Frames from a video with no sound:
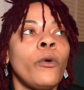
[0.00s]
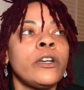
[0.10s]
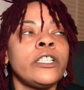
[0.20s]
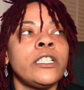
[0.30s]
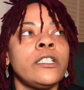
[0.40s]

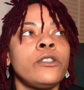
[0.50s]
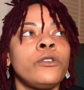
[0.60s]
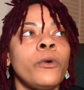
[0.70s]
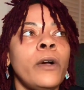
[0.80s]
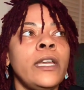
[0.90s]
or she's
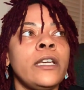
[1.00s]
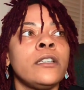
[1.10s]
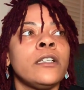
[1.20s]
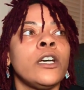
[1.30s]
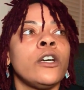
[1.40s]
doing
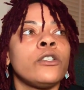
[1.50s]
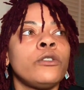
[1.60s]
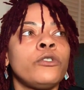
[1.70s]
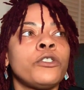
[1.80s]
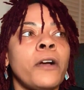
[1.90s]
it
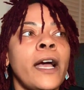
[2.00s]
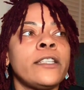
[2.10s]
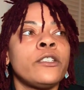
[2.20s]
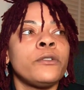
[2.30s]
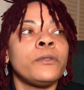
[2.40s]
to try
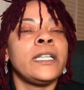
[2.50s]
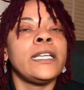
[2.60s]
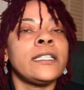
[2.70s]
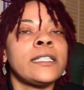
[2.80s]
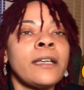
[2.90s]
to
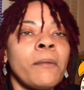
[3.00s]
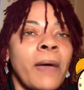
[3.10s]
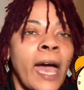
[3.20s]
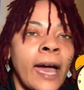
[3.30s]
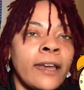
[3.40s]
get some
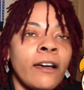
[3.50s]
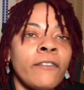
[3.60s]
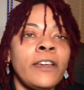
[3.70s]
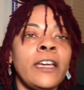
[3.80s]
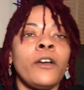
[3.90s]
out
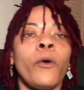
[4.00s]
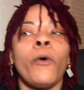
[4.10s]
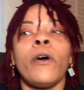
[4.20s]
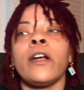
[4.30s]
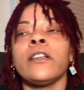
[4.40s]
of it,
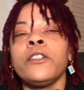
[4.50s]
or,